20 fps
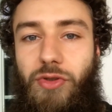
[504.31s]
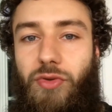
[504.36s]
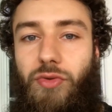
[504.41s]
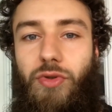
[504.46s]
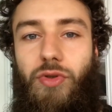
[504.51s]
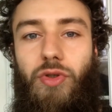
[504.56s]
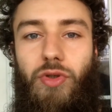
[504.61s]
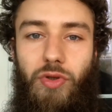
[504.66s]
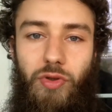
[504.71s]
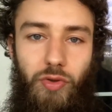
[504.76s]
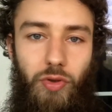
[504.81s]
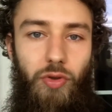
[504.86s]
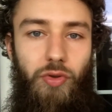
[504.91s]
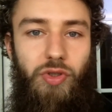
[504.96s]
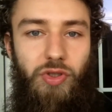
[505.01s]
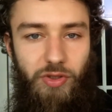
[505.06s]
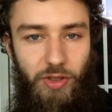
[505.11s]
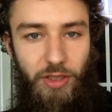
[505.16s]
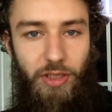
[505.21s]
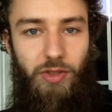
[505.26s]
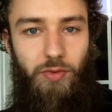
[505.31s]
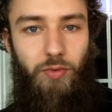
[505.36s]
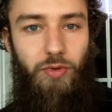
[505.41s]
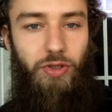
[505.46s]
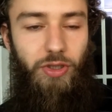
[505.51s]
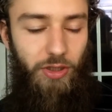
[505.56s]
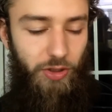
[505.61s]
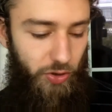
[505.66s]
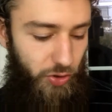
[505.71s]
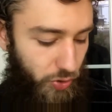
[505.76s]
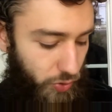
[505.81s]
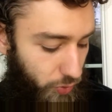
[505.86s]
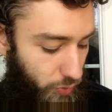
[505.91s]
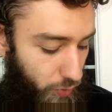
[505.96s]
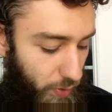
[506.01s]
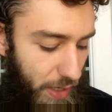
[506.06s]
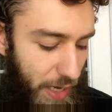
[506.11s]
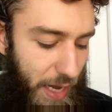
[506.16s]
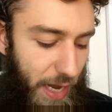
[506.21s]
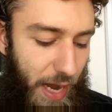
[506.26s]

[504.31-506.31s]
So those studies were done too.